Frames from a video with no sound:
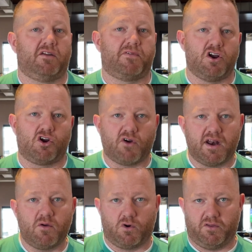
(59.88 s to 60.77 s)
for your
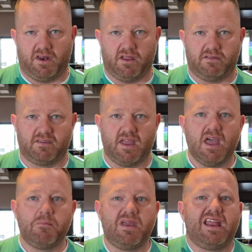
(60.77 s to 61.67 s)
credit worthiness,
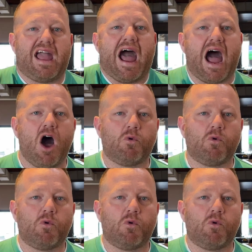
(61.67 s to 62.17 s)
meaning how